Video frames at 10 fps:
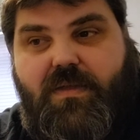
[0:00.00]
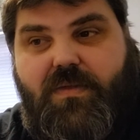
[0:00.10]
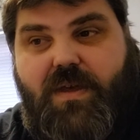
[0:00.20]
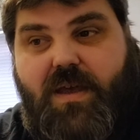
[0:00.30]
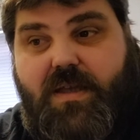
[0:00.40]

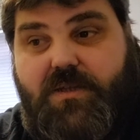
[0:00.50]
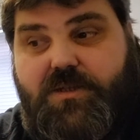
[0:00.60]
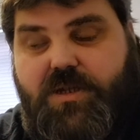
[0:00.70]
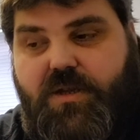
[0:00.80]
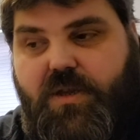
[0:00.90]
that I can
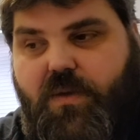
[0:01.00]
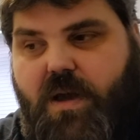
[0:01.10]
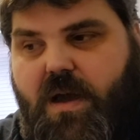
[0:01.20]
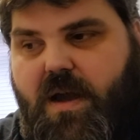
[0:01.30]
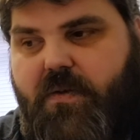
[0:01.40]
show you
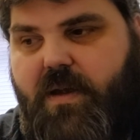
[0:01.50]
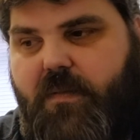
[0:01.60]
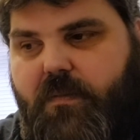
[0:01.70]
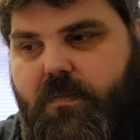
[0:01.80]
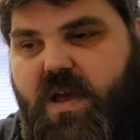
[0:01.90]
are
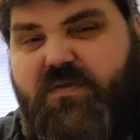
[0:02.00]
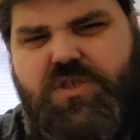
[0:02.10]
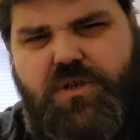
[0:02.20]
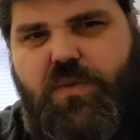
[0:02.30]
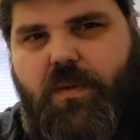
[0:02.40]
I've
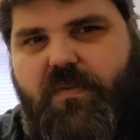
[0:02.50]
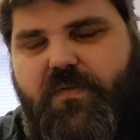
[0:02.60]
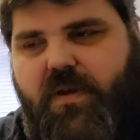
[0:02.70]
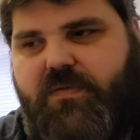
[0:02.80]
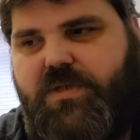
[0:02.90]
shown you one
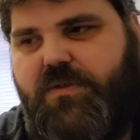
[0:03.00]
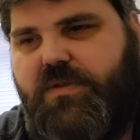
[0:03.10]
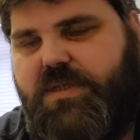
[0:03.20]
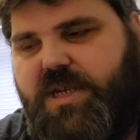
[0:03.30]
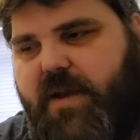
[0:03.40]
before. I've shown you
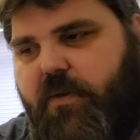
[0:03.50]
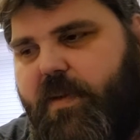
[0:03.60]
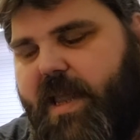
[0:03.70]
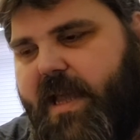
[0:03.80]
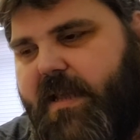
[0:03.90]
the
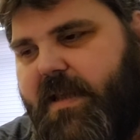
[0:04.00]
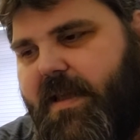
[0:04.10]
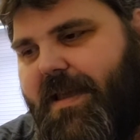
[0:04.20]
Chairplane,